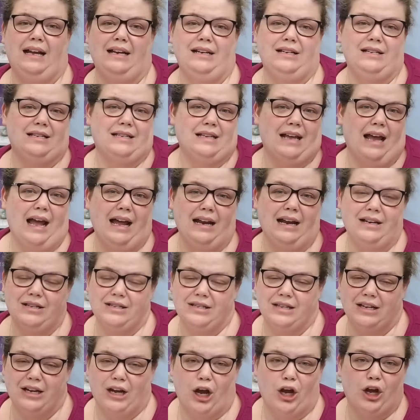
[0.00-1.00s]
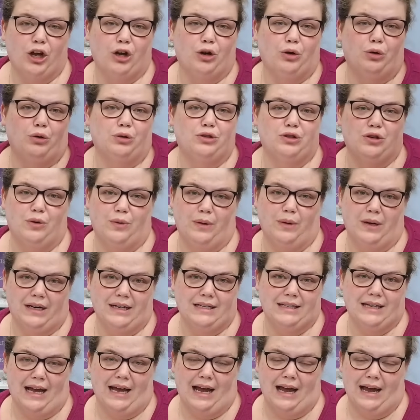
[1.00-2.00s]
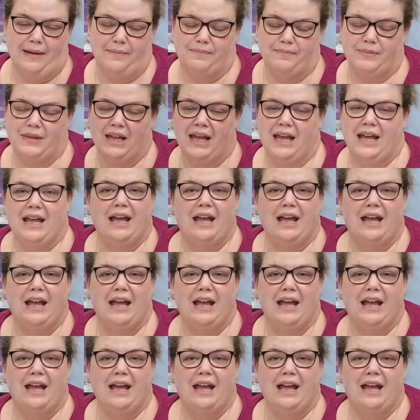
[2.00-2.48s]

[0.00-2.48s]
I just like a good old 2 at a time.